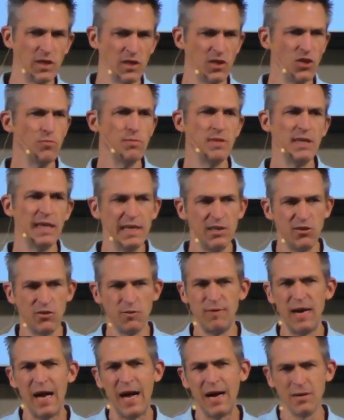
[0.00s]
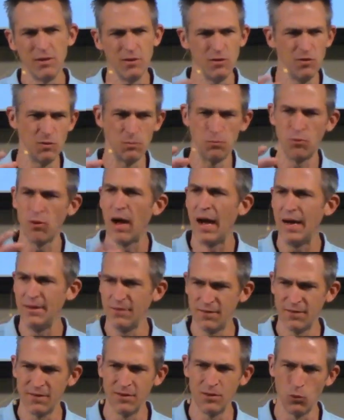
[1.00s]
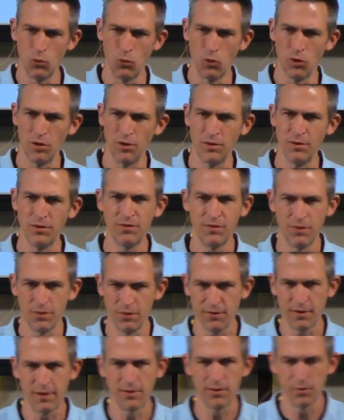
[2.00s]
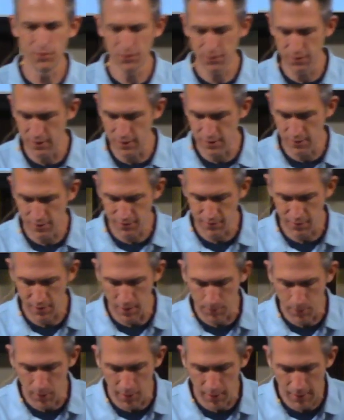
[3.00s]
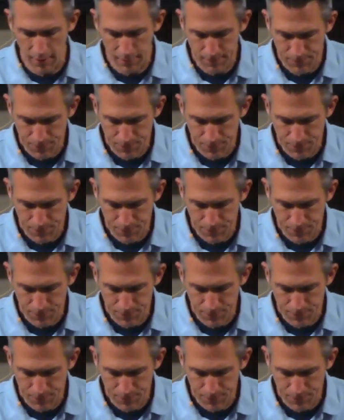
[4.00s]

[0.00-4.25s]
human nature values and prizes in the world, so set those things apart.